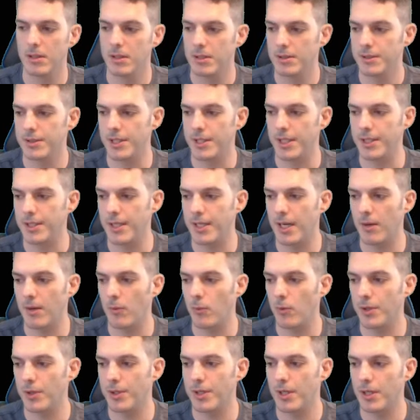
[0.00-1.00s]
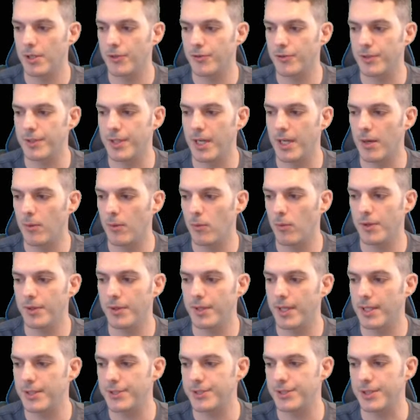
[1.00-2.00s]

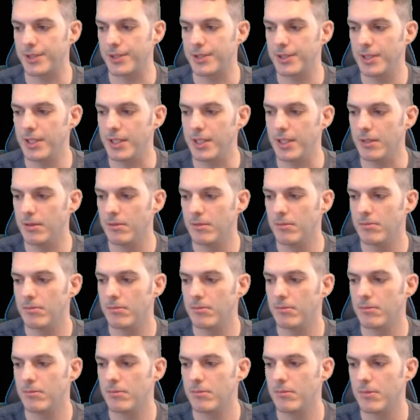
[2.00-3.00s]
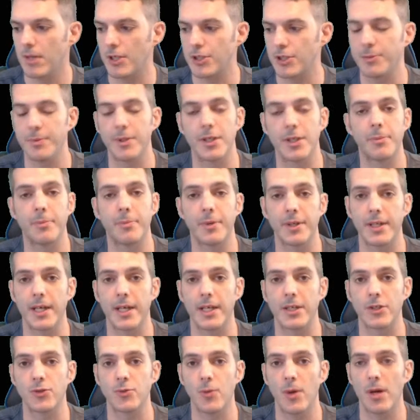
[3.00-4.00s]
10.100.1.16, I should be able to ping that
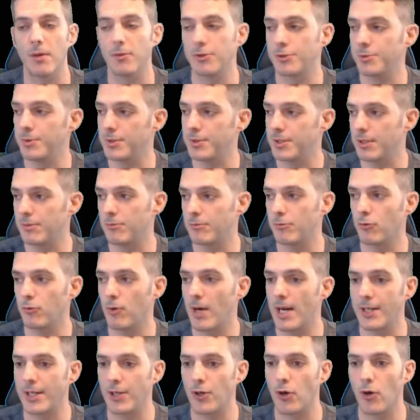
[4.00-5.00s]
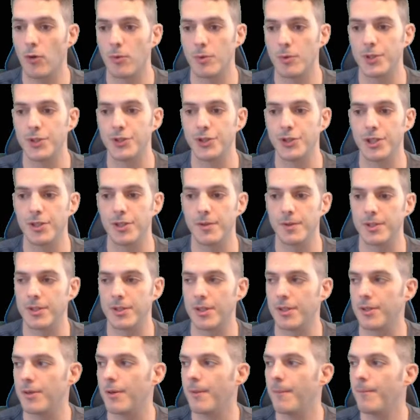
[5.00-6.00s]
as well, which means I'm riding over the GRE
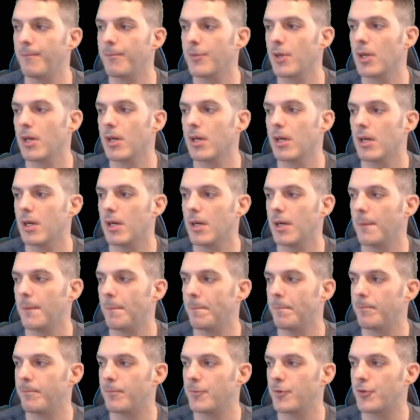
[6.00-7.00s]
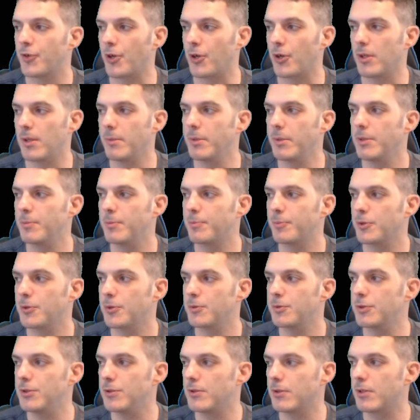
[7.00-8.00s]
tunnel. So let me
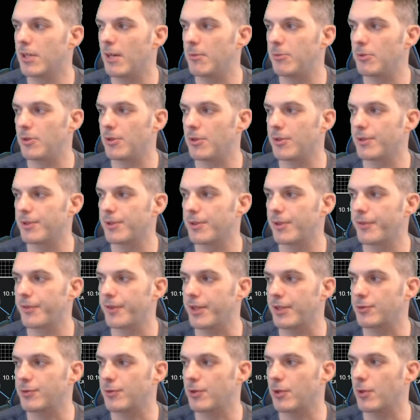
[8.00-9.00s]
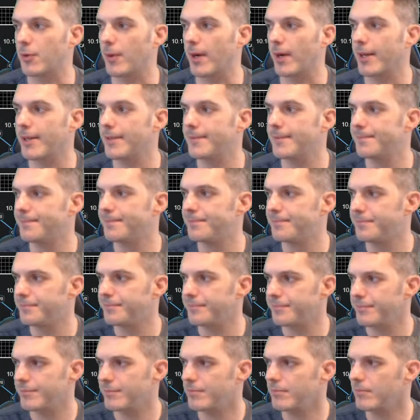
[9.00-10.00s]
prove to you a couple of little things real quick.
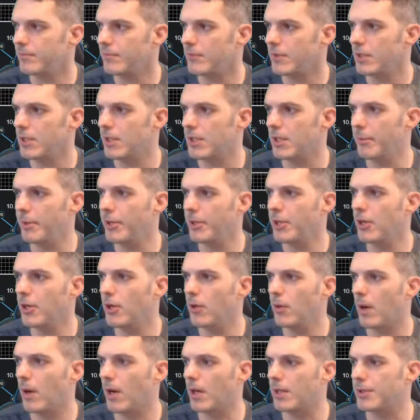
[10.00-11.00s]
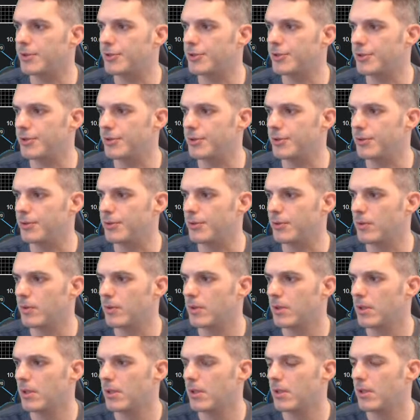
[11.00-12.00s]
Let me go on to,
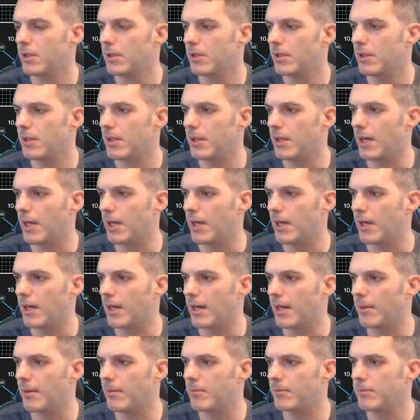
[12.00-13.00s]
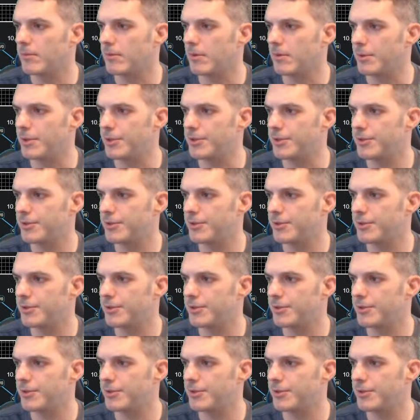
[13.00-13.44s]
let me